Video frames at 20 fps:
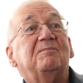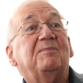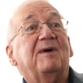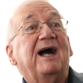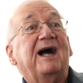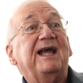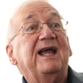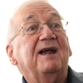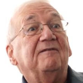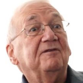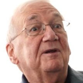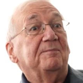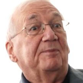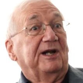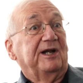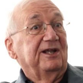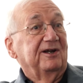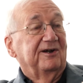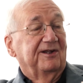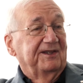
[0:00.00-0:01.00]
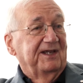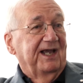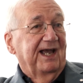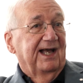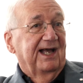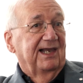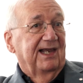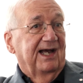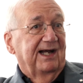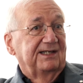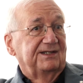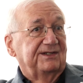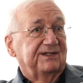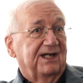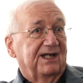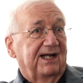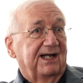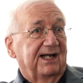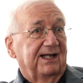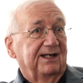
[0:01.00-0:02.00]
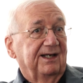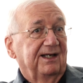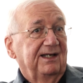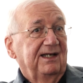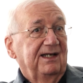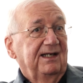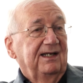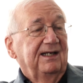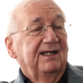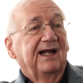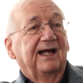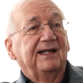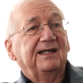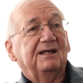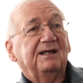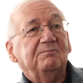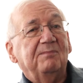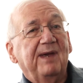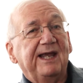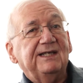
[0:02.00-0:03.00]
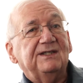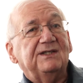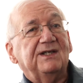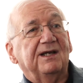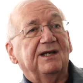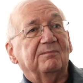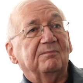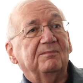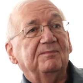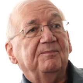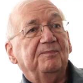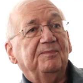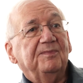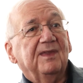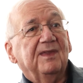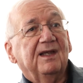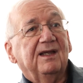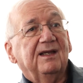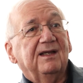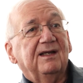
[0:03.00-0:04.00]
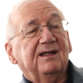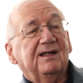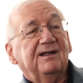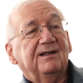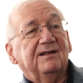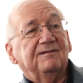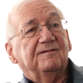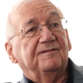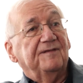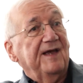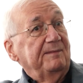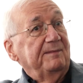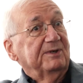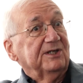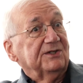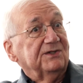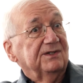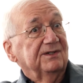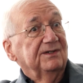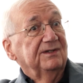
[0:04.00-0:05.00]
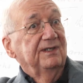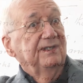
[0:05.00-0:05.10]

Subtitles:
everybody on the Allied side. And it makes him famous.